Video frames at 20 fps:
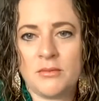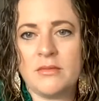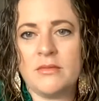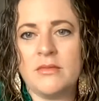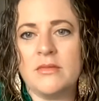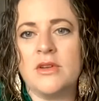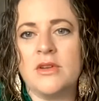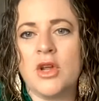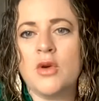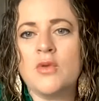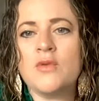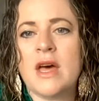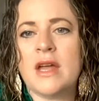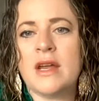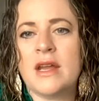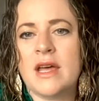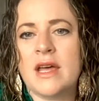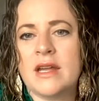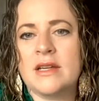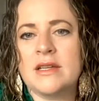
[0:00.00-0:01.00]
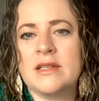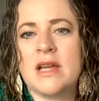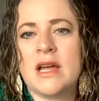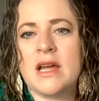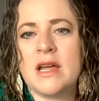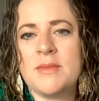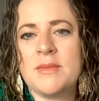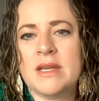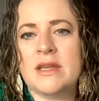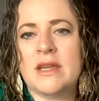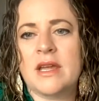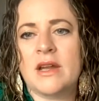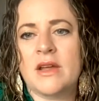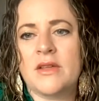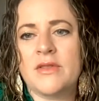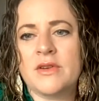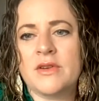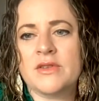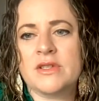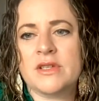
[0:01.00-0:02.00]
know that ahead of time and get on
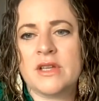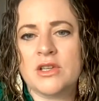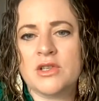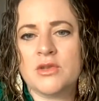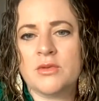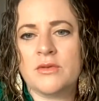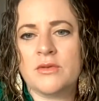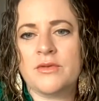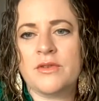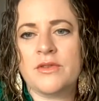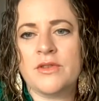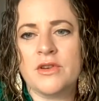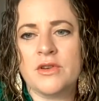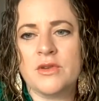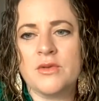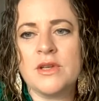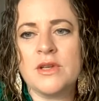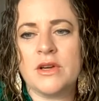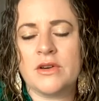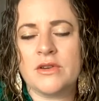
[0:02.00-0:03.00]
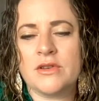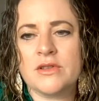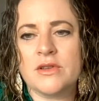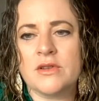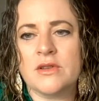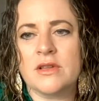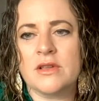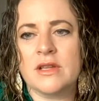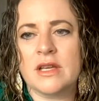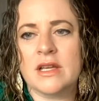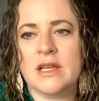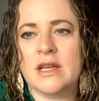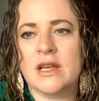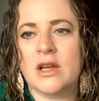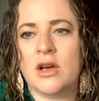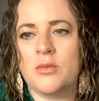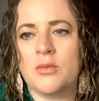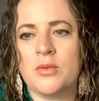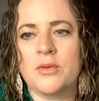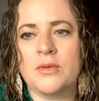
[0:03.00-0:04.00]
their schedule for the new year so that they can
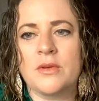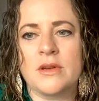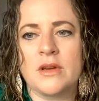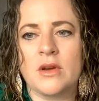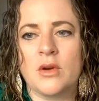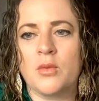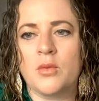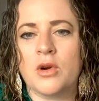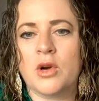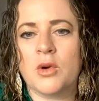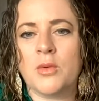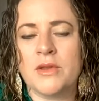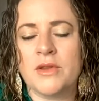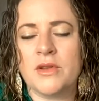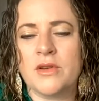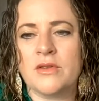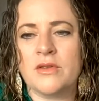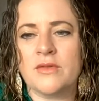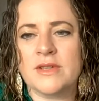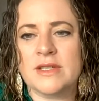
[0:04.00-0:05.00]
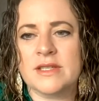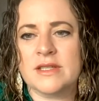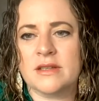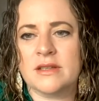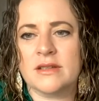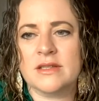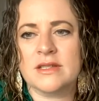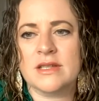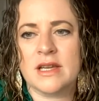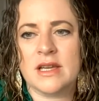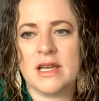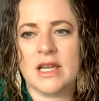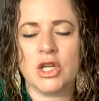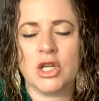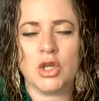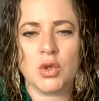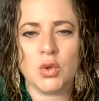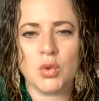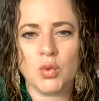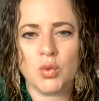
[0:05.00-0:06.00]
help, work with you to facilitate a
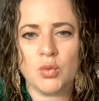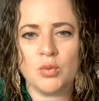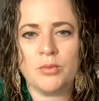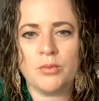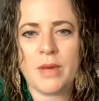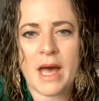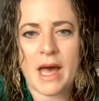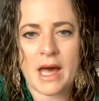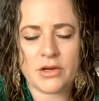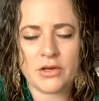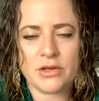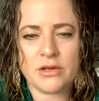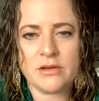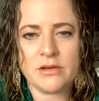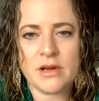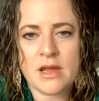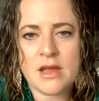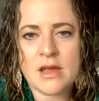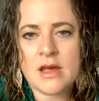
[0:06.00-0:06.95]
new pattern,